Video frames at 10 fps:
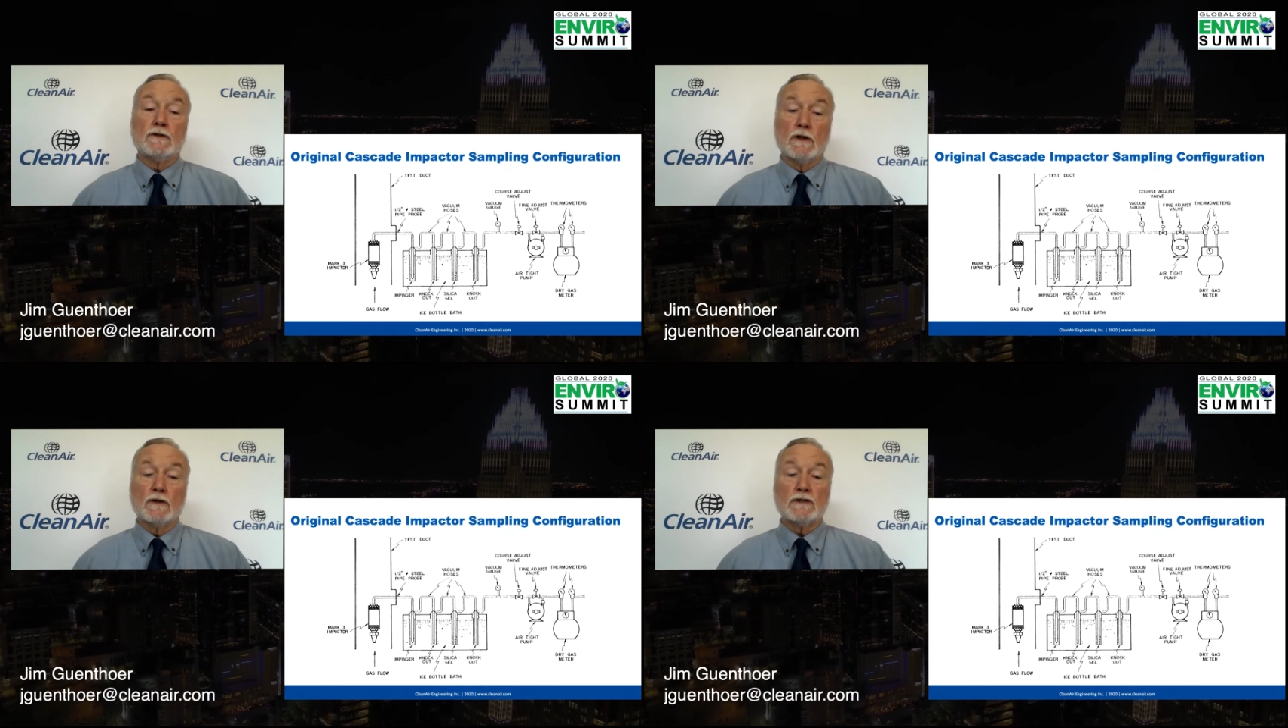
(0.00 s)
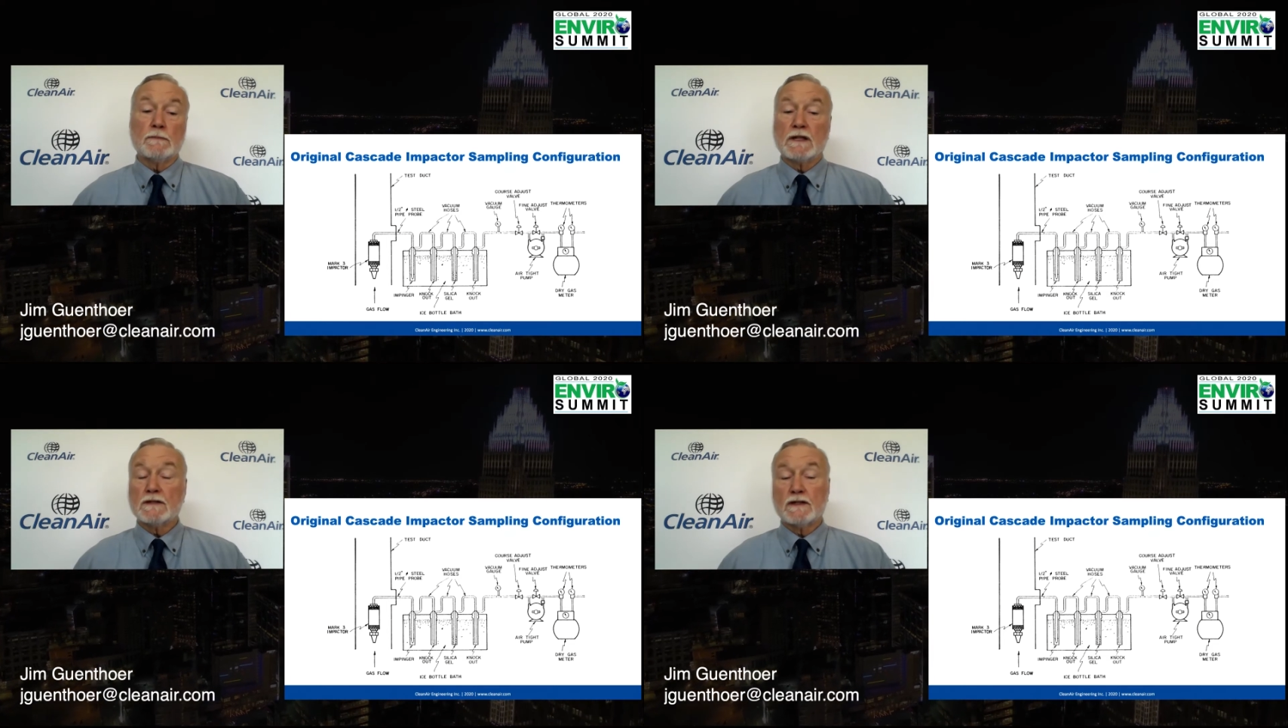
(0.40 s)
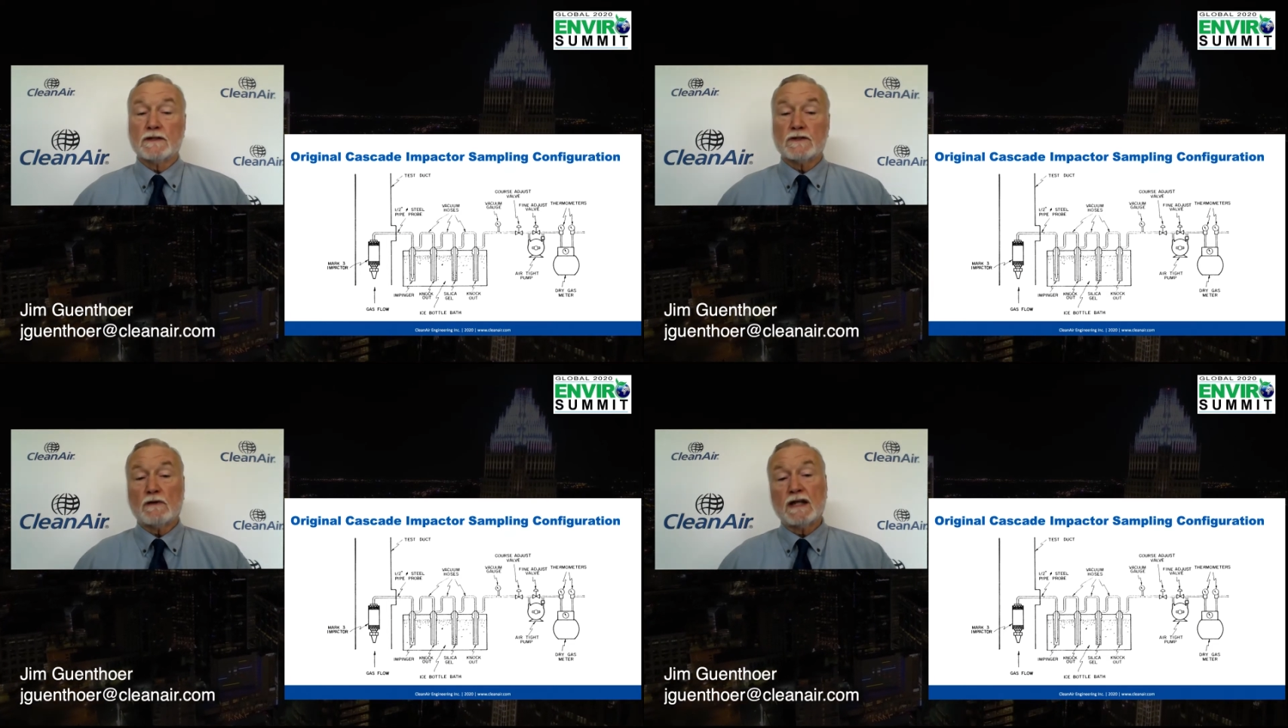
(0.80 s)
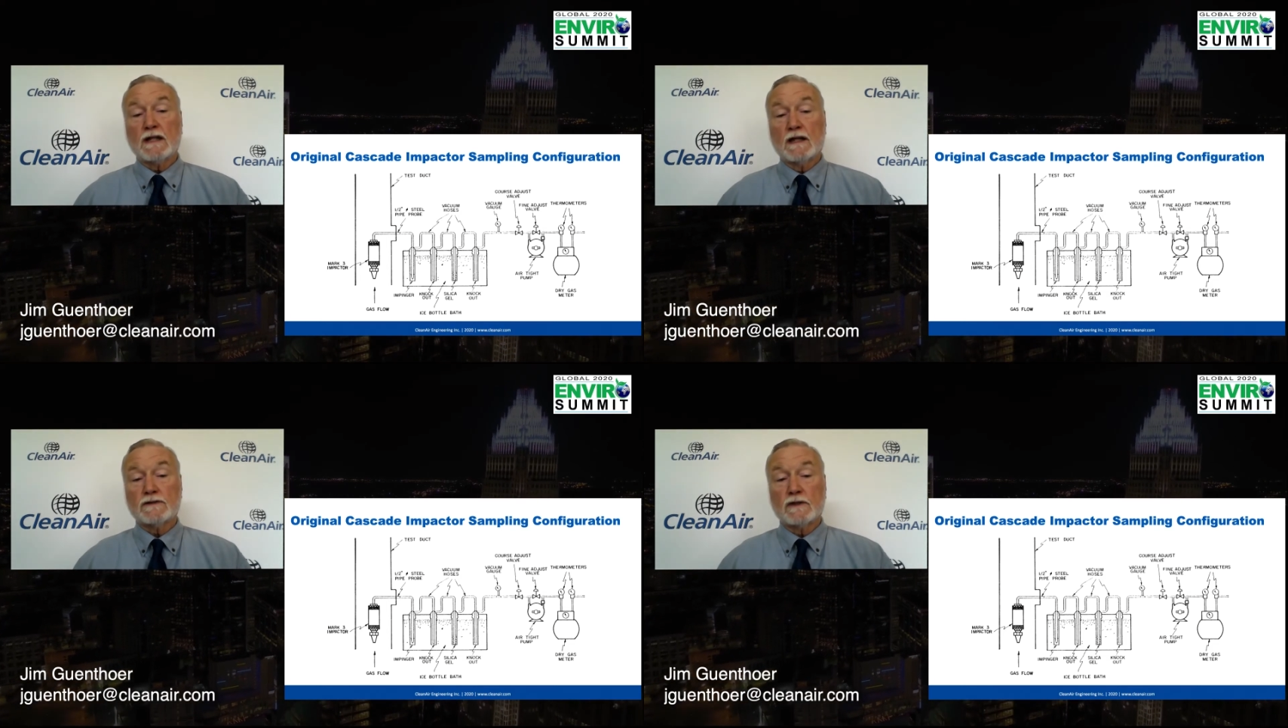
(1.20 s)
You notice because of the
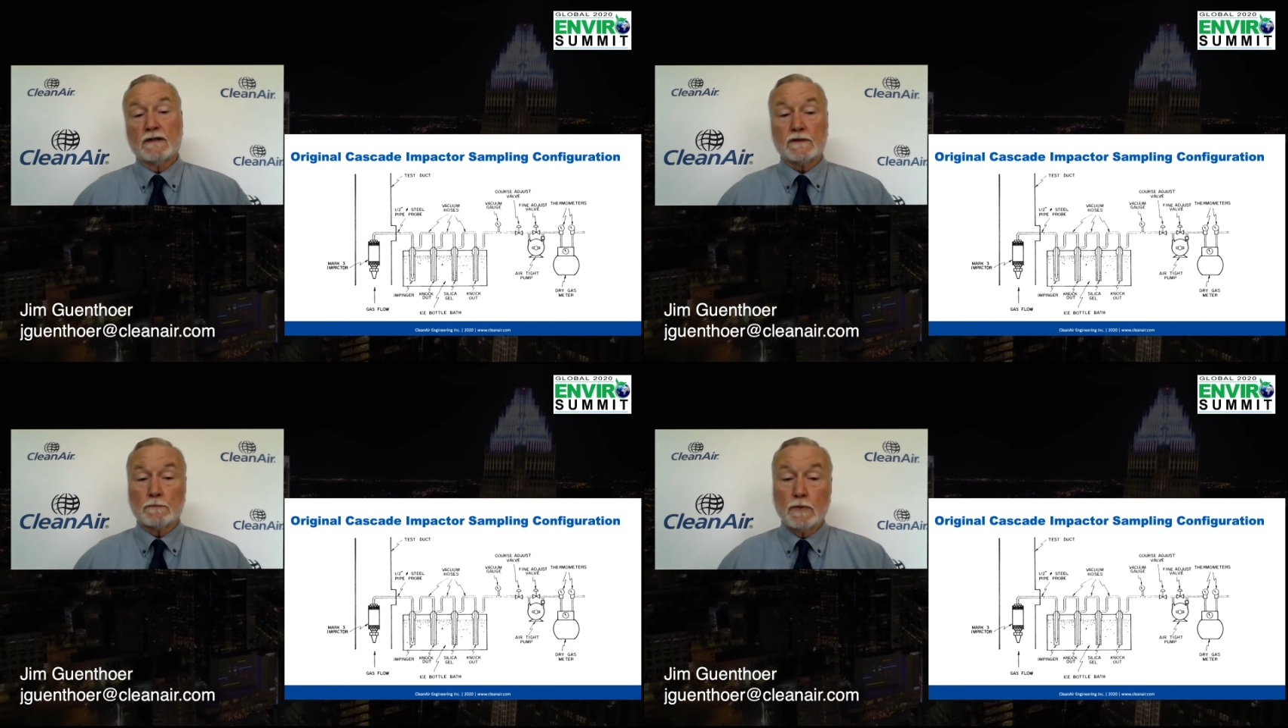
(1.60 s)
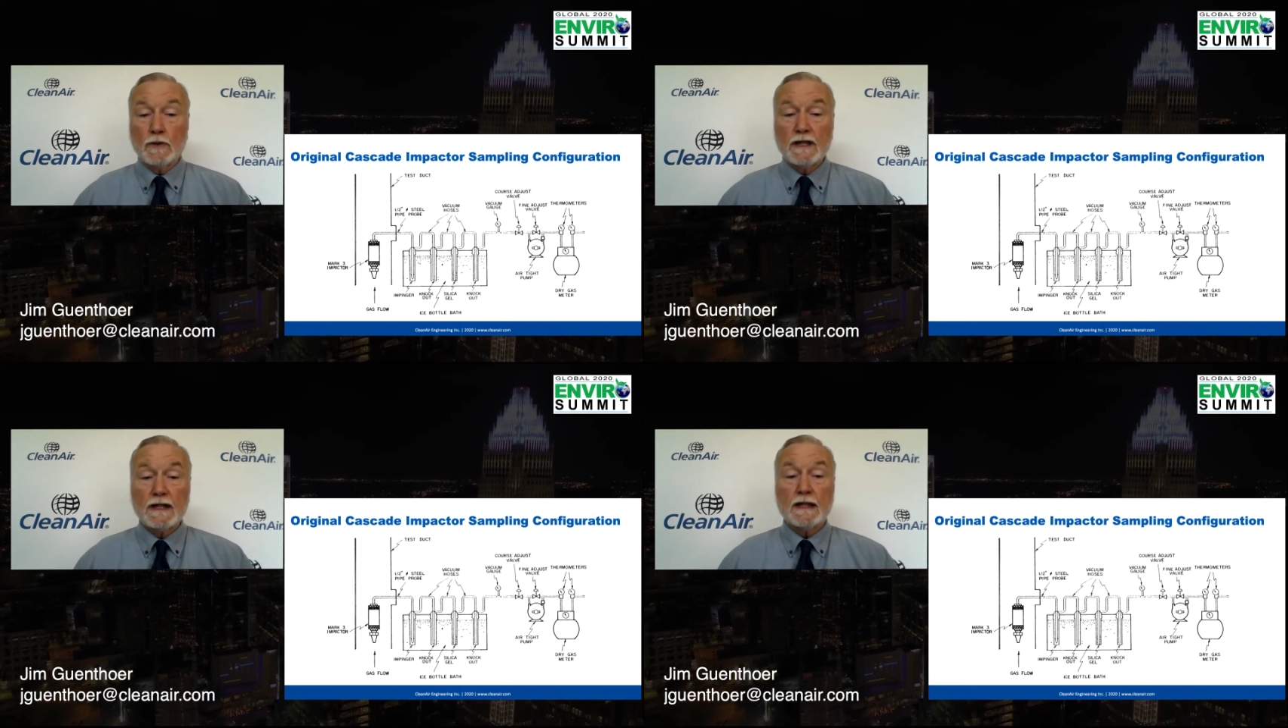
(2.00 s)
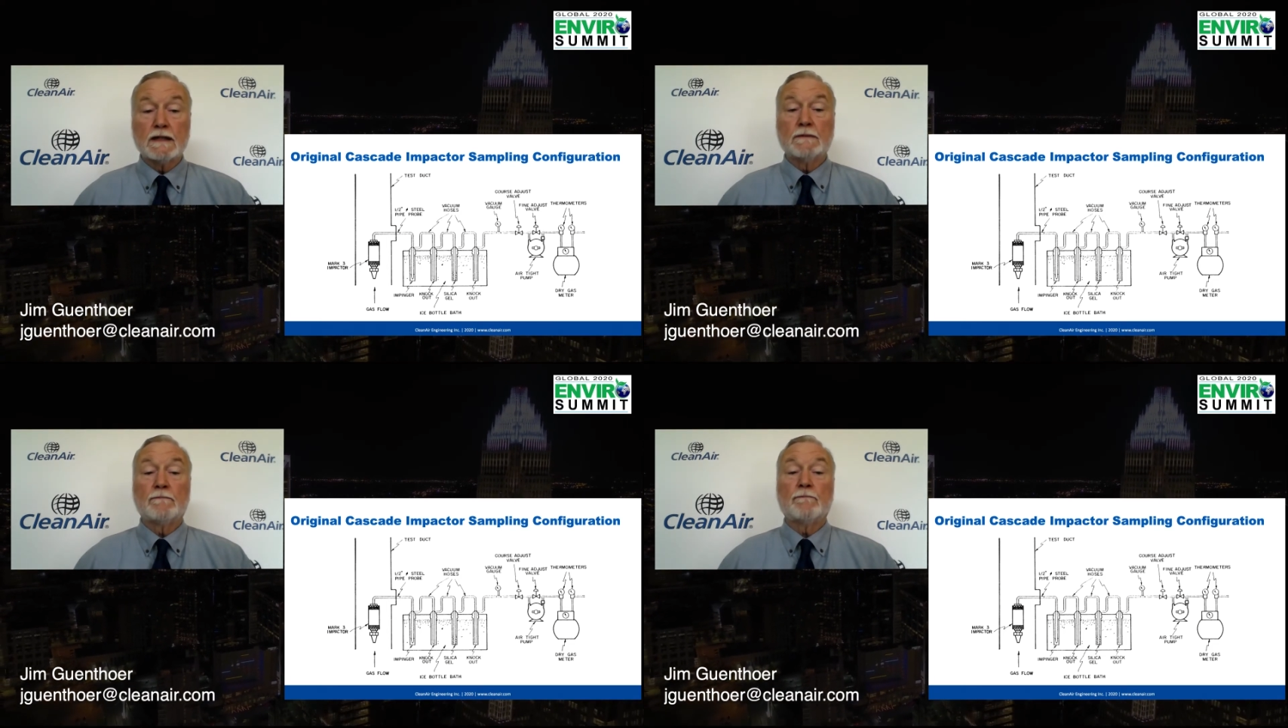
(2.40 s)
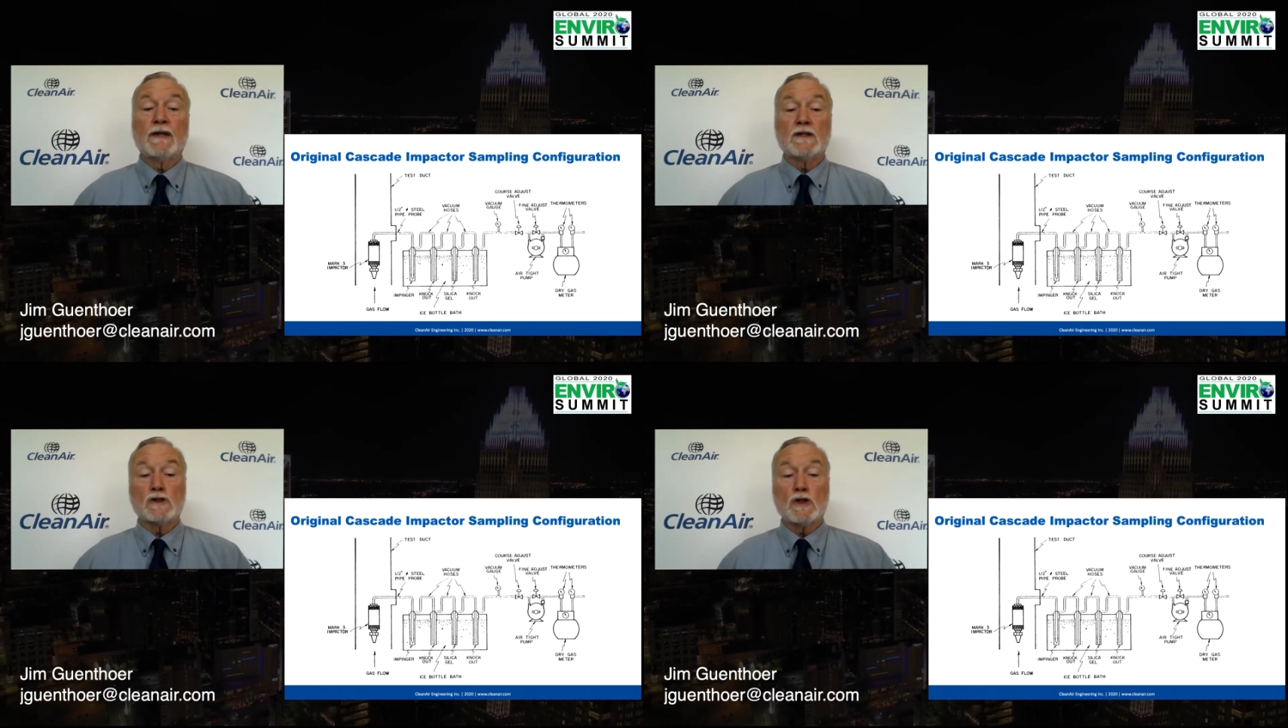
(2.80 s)
straight nozzle, you have to put it in
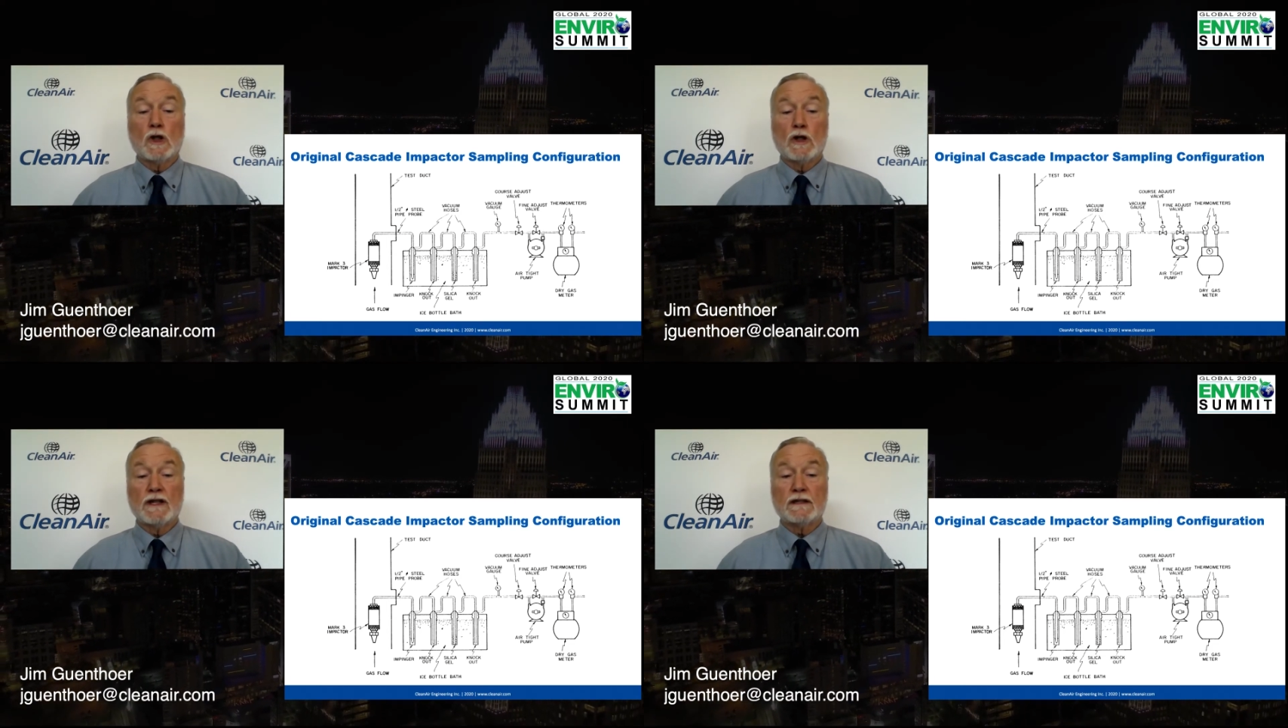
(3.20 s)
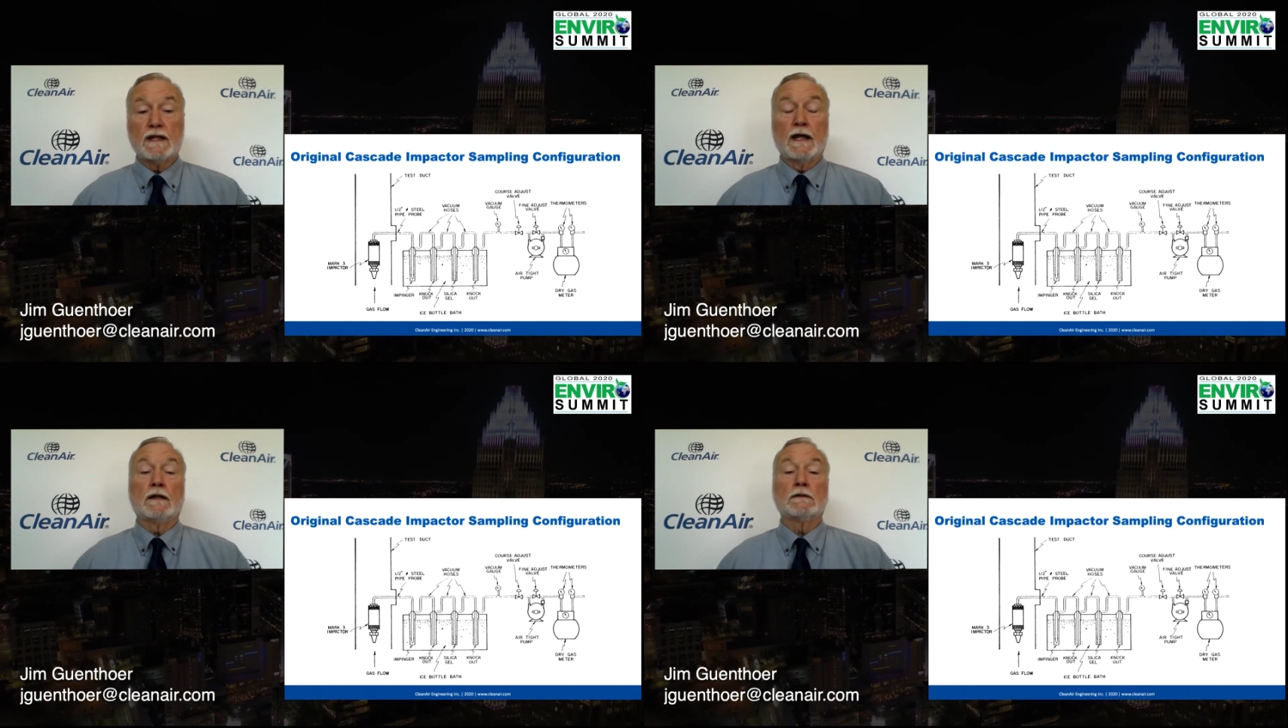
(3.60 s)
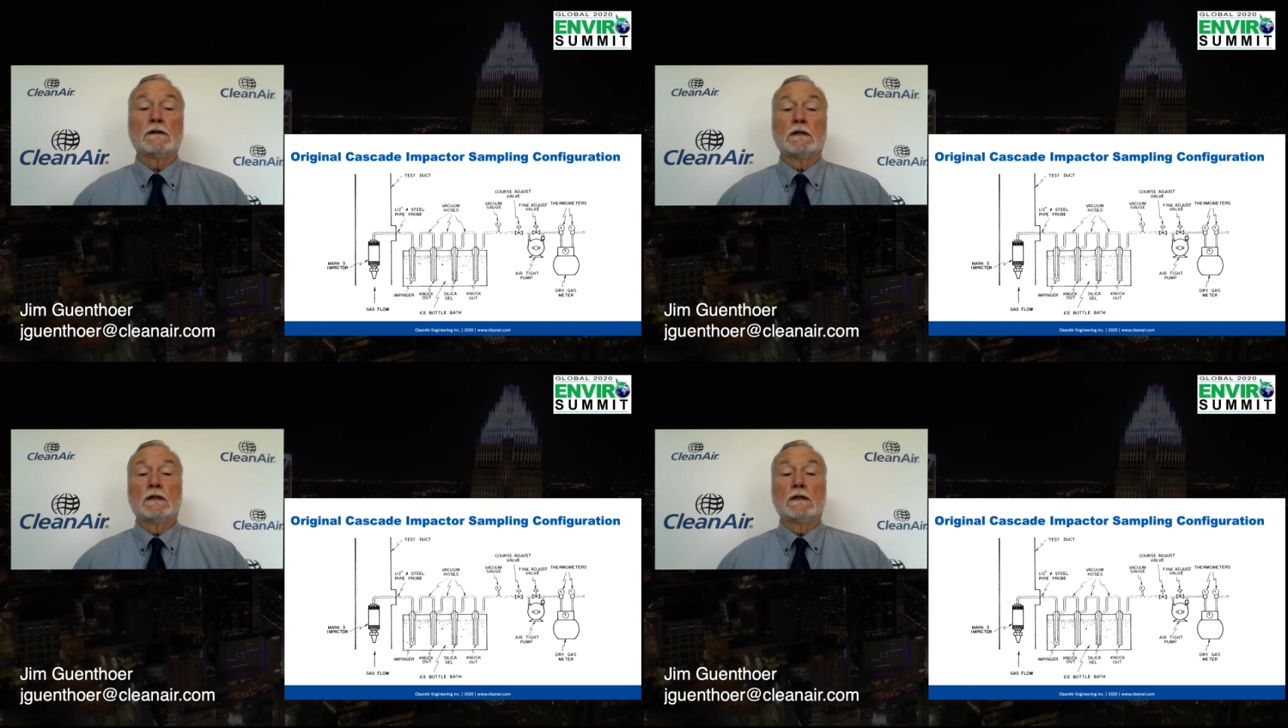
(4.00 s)
and turn it down.